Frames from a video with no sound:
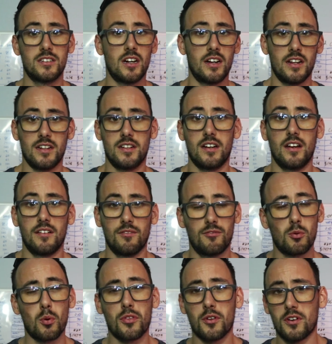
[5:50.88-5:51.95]
Done and done,
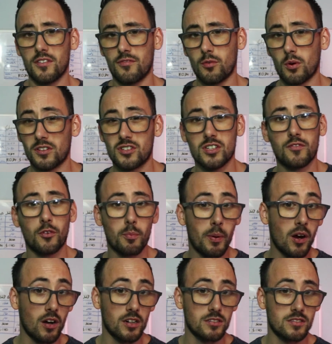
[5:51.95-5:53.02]
$434, just for
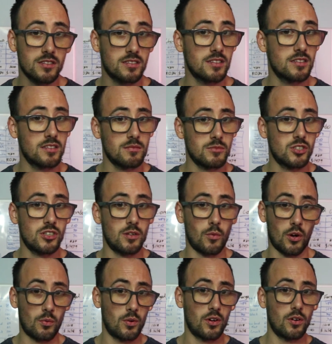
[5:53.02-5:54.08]
parts. This isn't machine
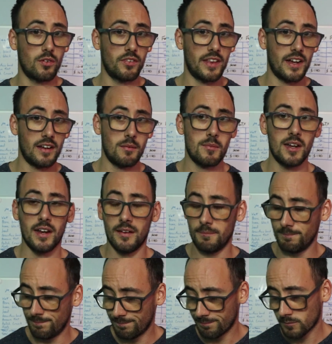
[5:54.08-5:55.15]
work, we'll go over that in a minute.
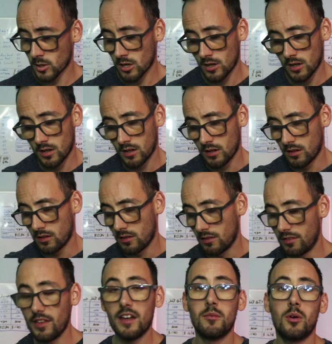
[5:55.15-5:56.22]

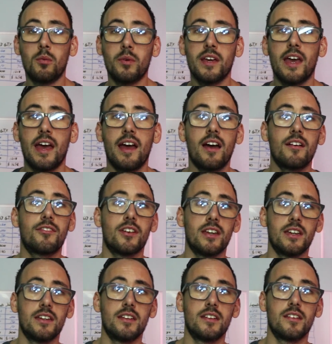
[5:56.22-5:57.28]
Then what we have
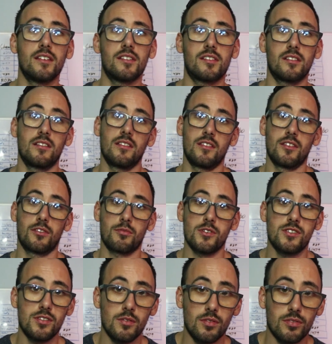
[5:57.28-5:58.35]
is the
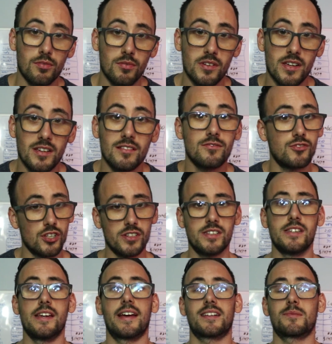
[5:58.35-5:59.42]
323
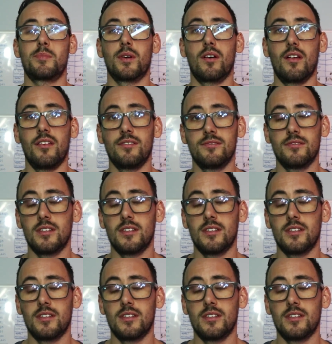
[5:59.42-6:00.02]
GTX build.